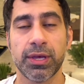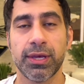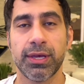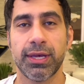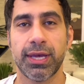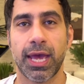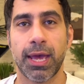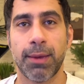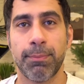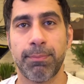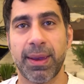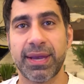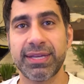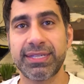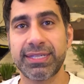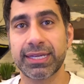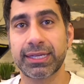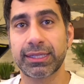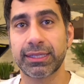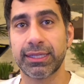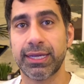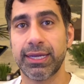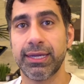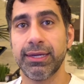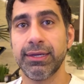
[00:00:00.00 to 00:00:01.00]
And
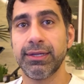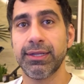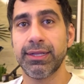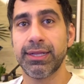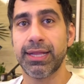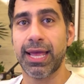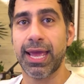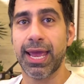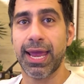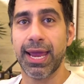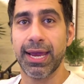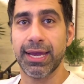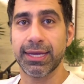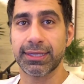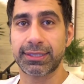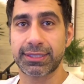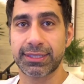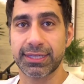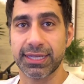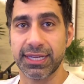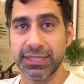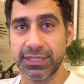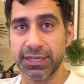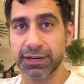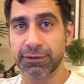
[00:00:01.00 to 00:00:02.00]
basically it's
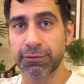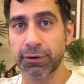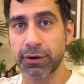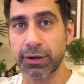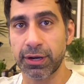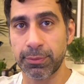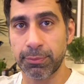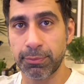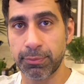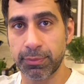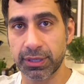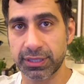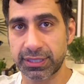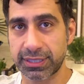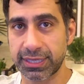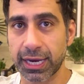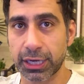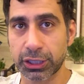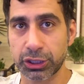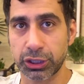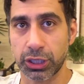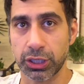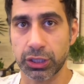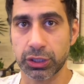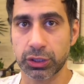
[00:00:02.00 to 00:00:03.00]
different
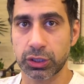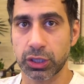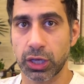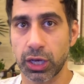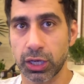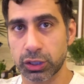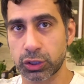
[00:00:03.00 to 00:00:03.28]
sections,